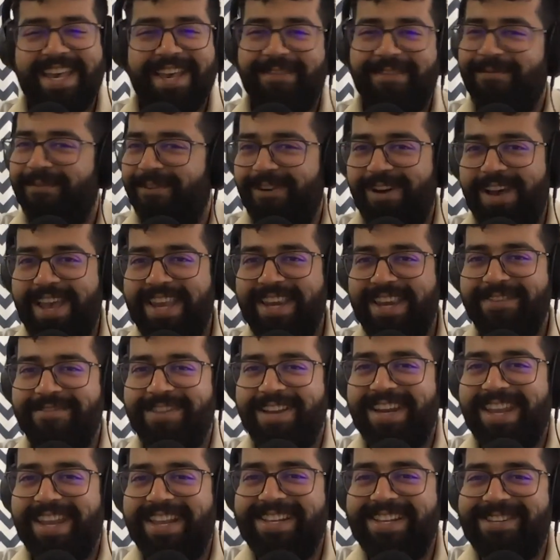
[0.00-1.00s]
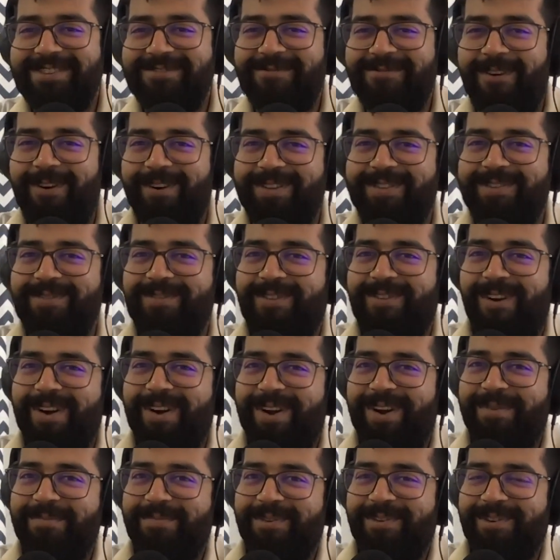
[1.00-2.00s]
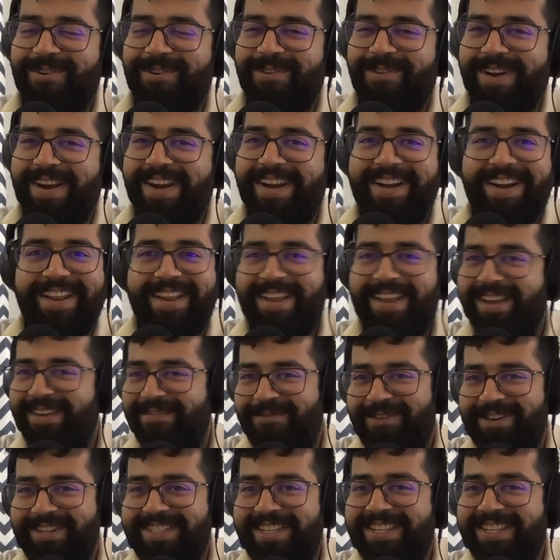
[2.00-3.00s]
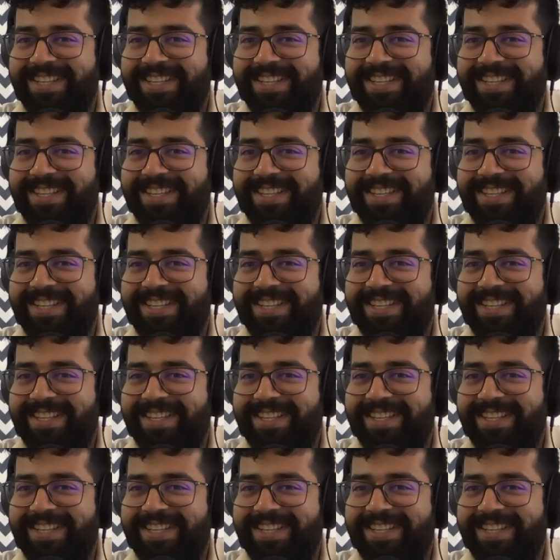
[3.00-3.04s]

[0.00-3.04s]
For anyone else who wants to contribute to it, what